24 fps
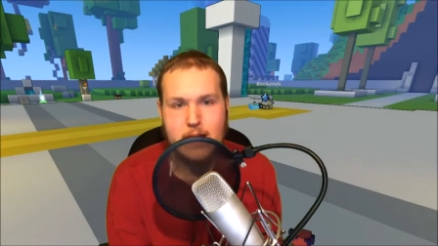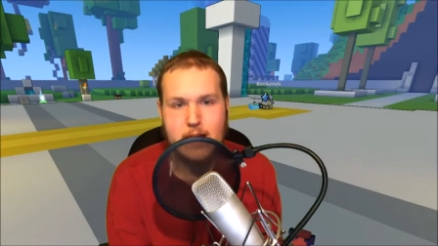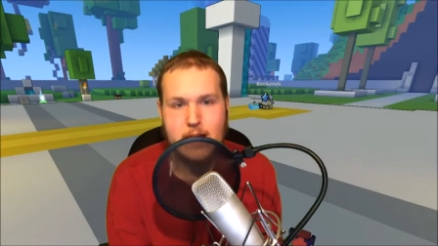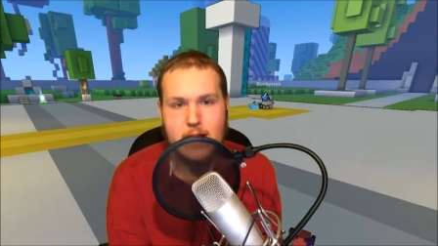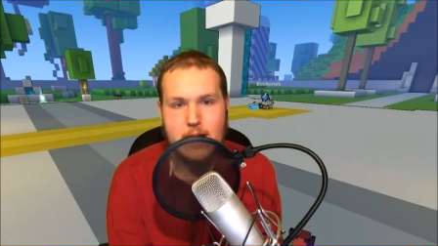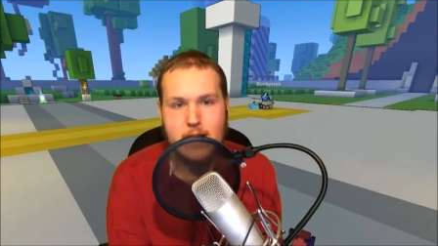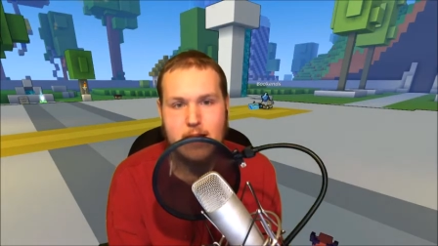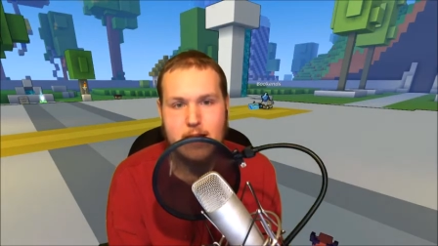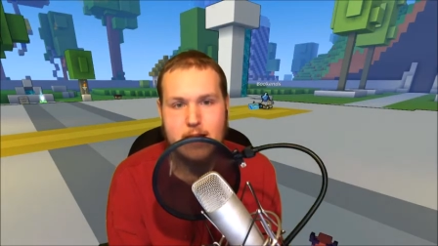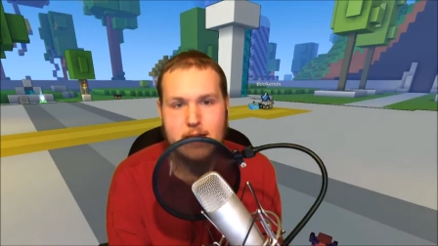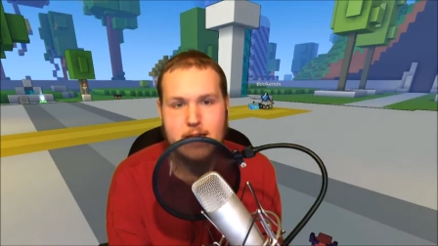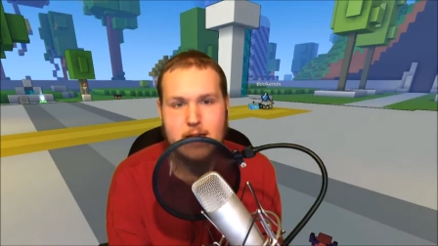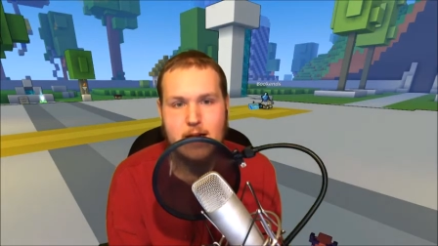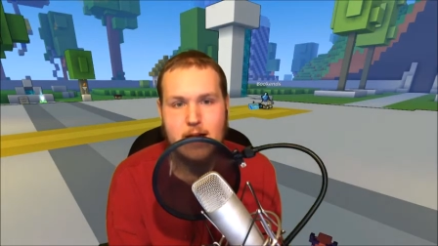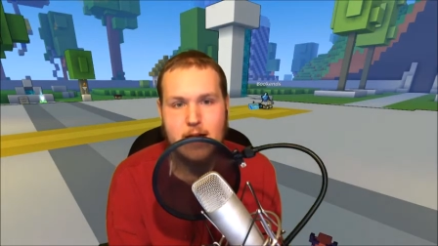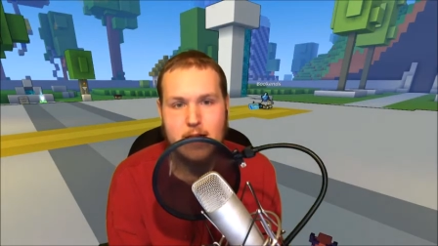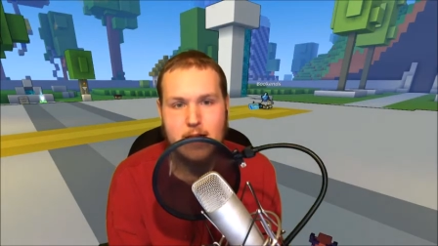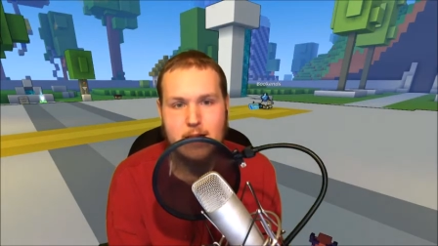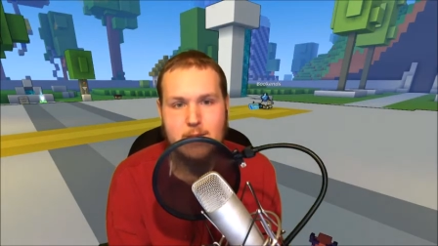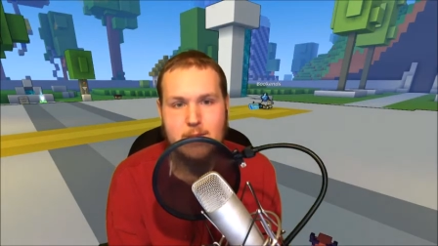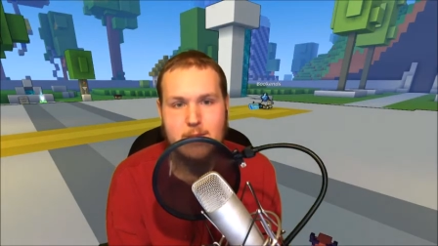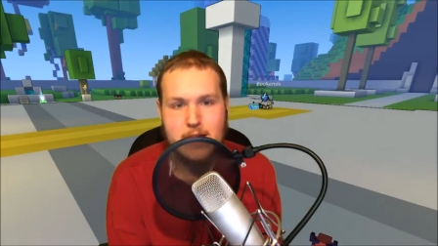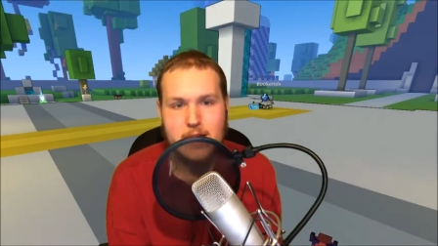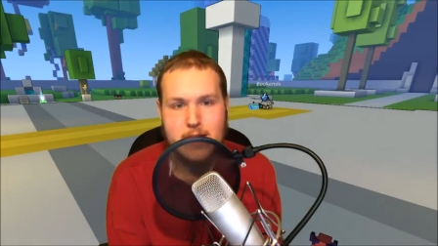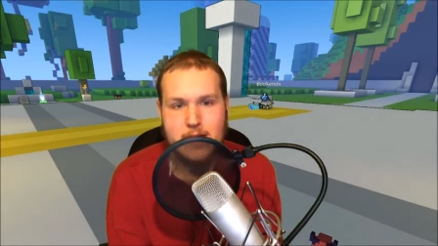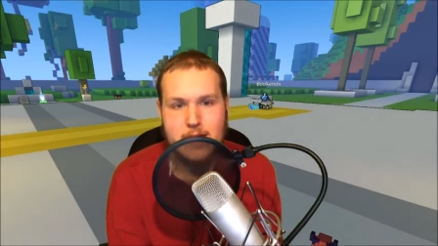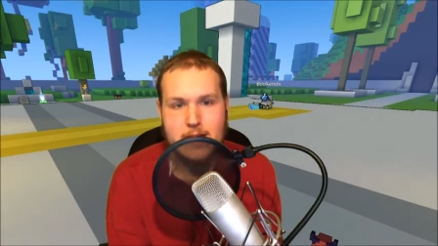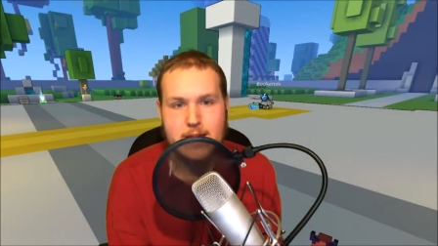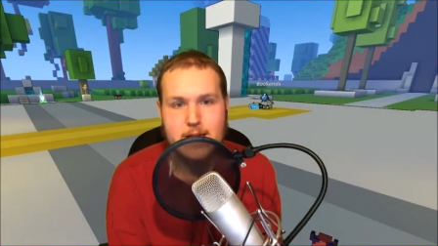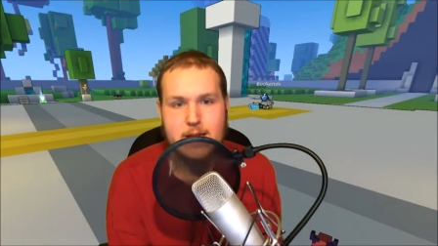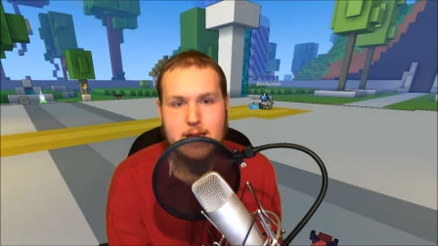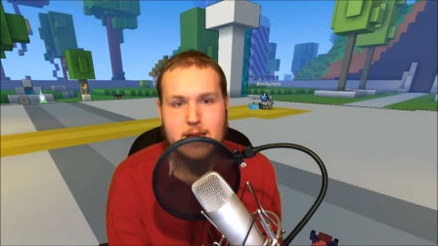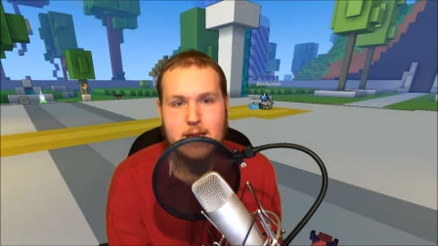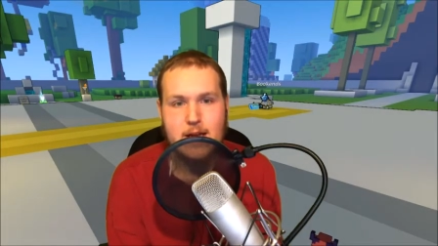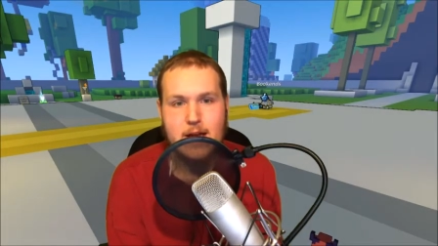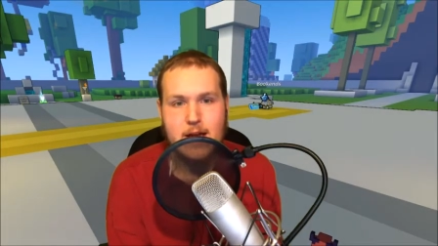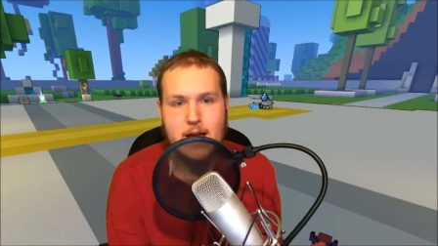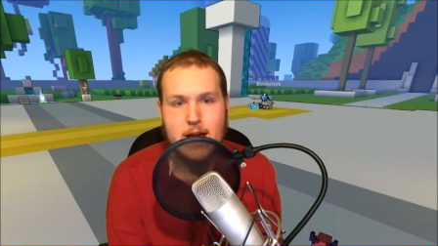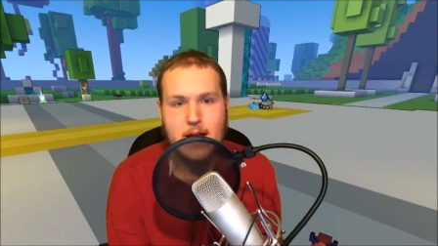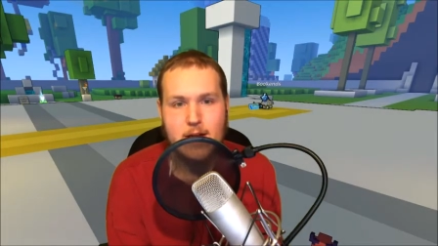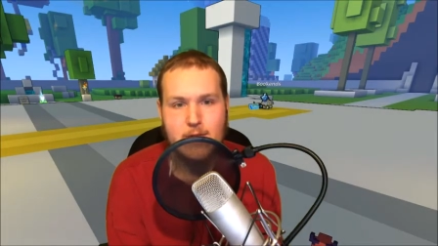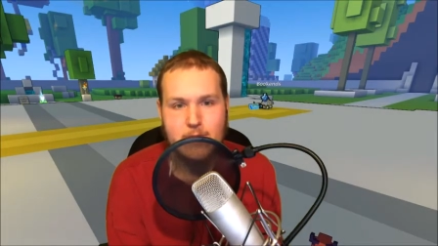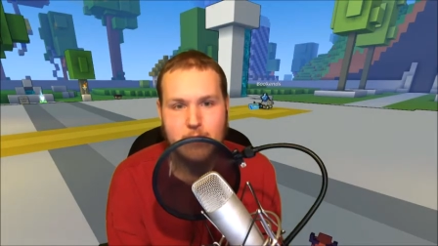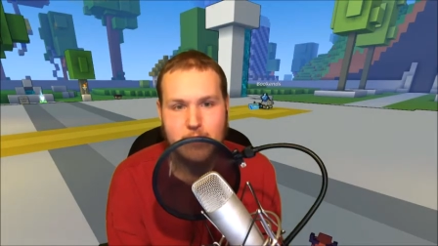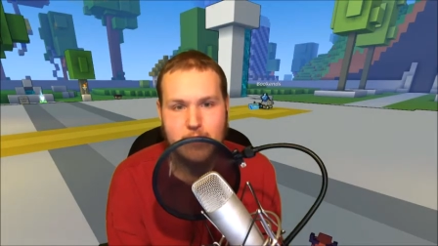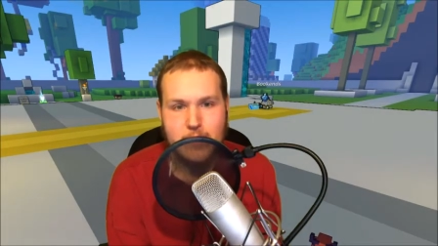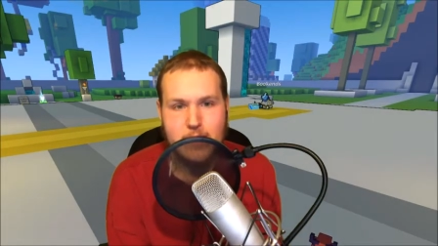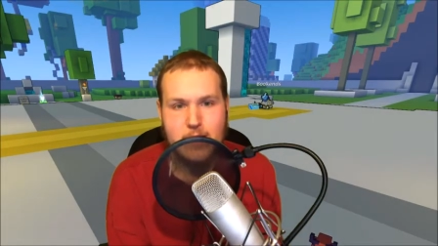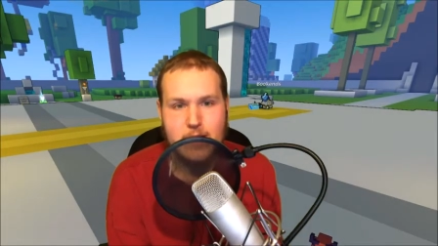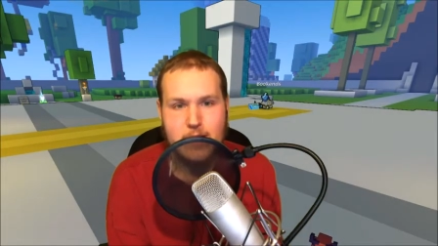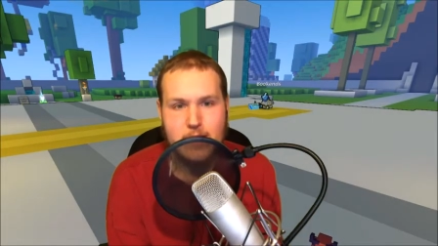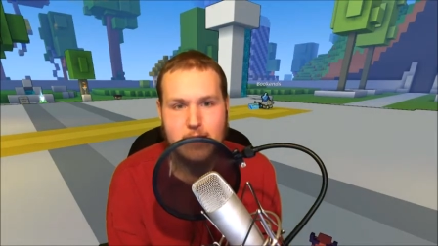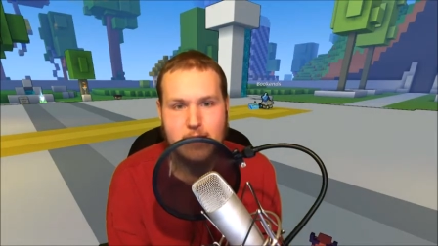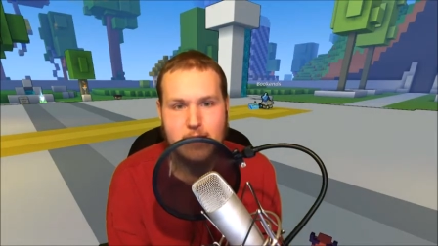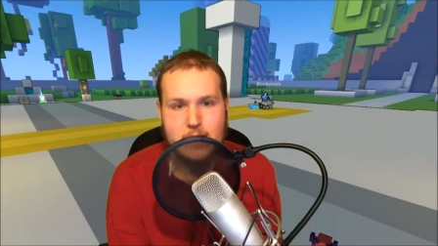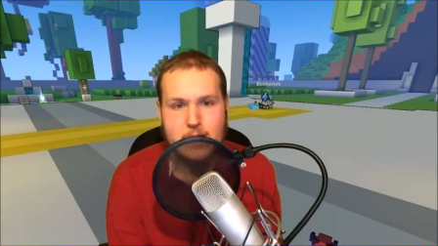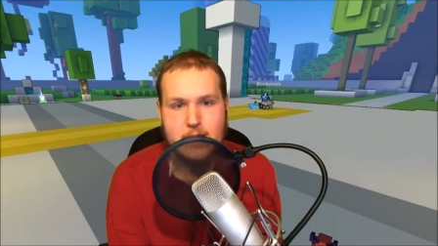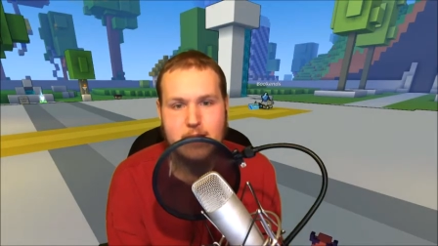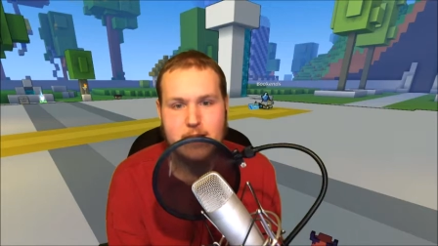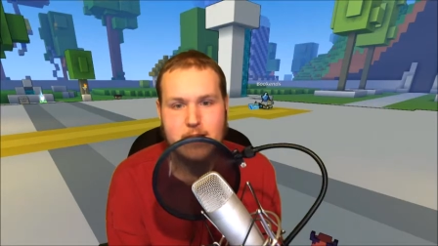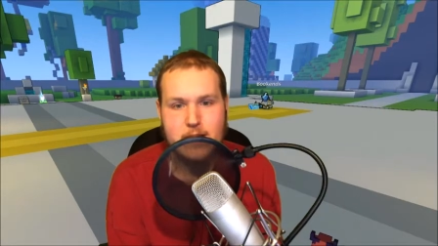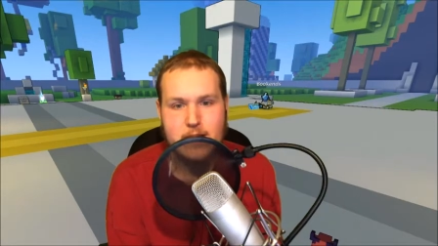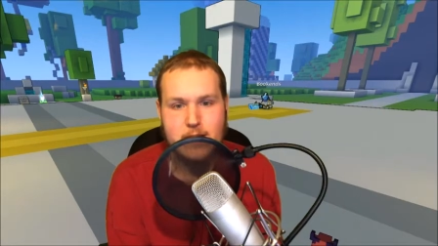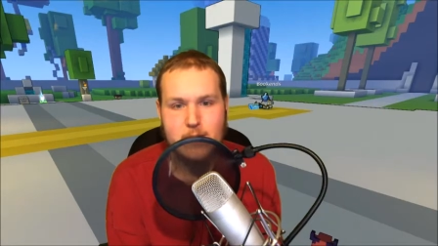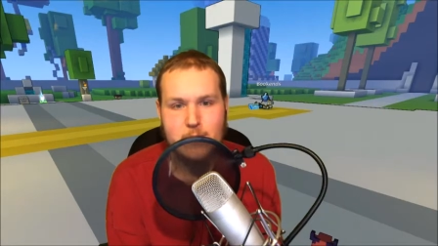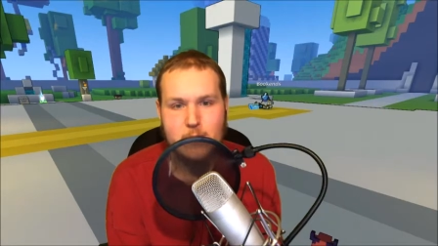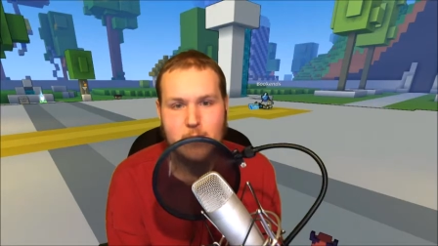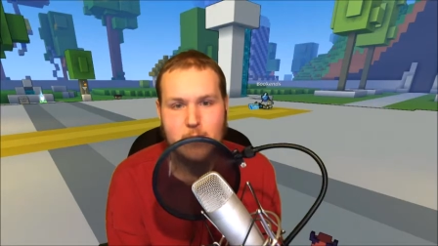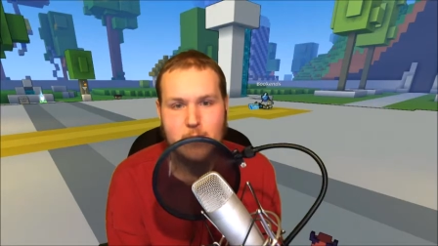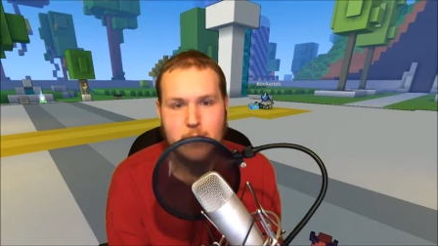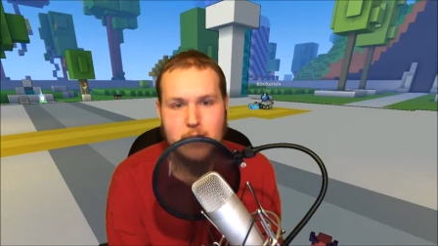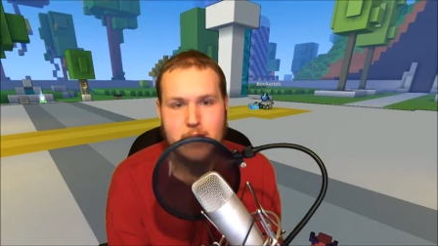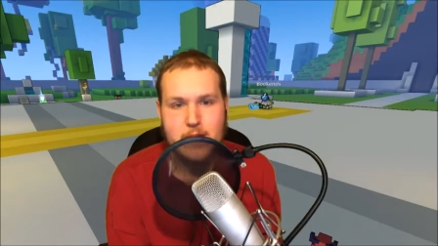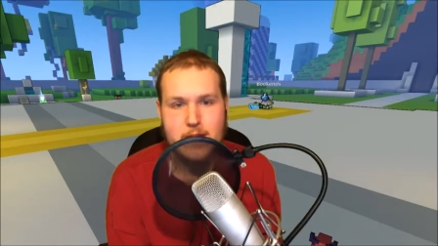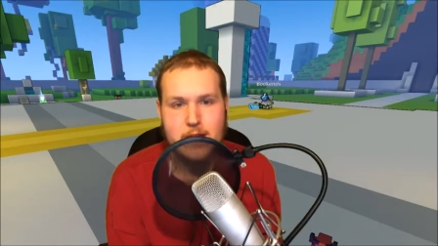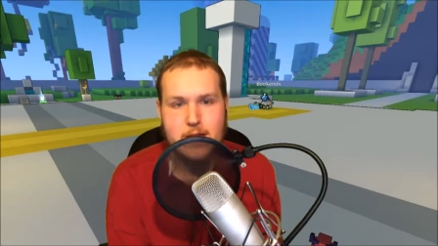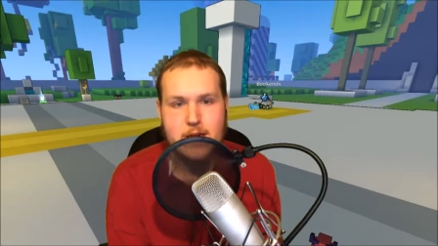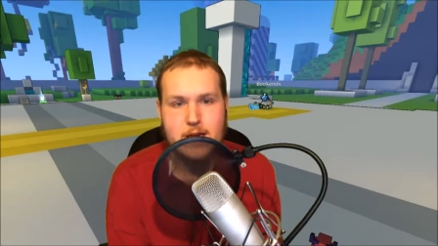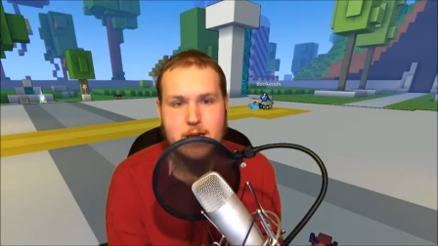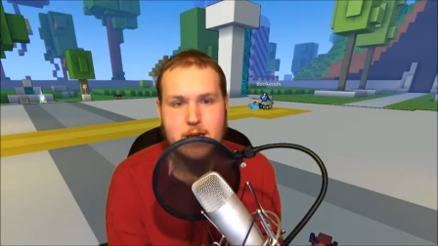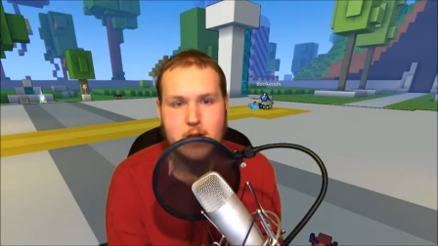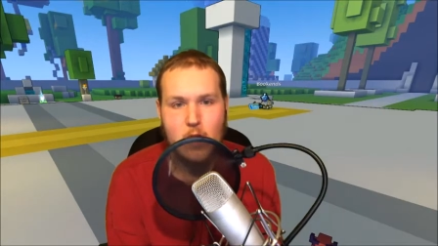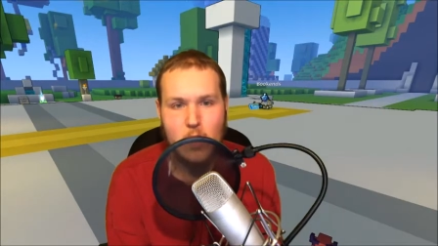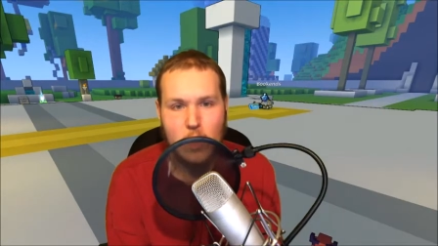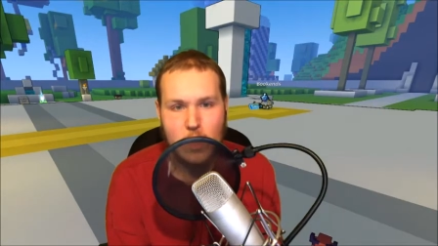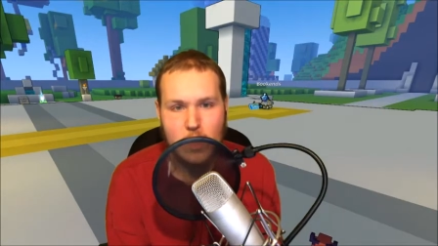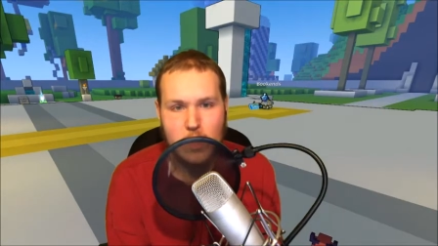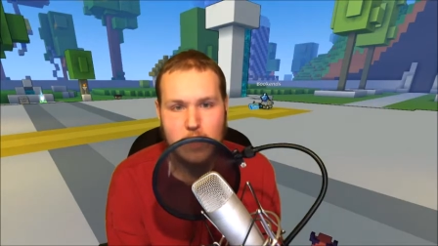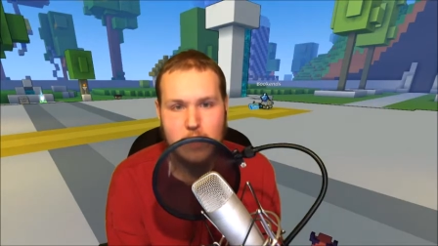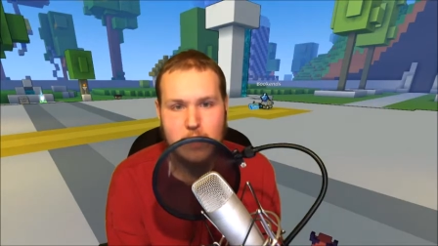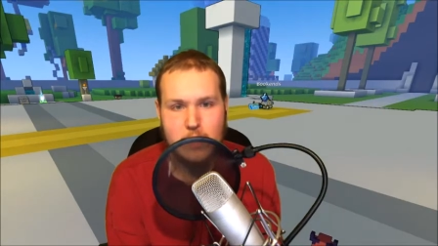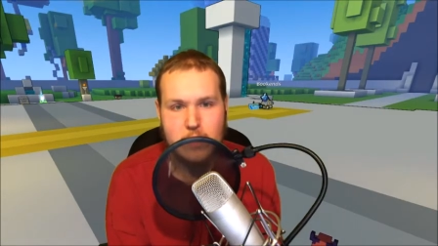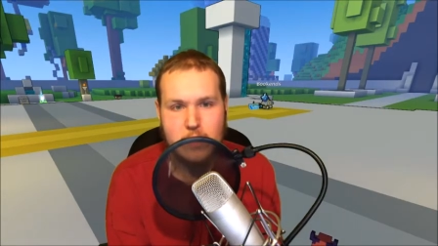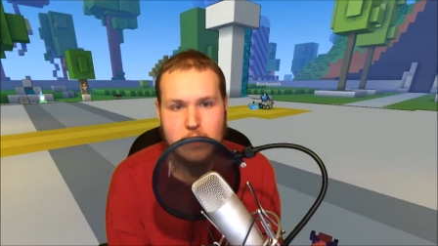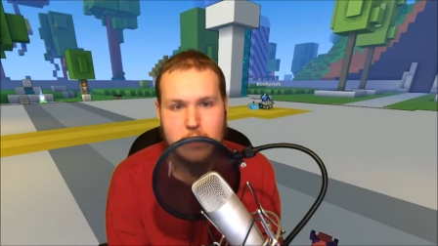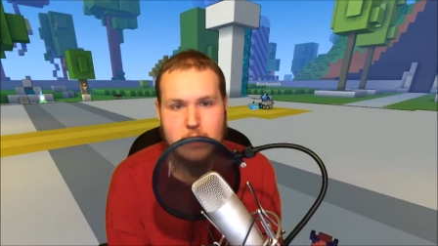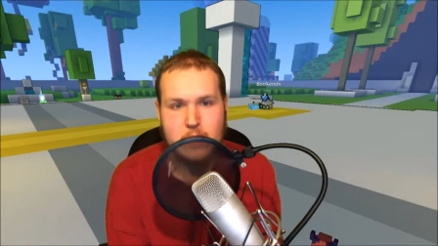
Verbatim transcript: And I mean everything. It will be gone.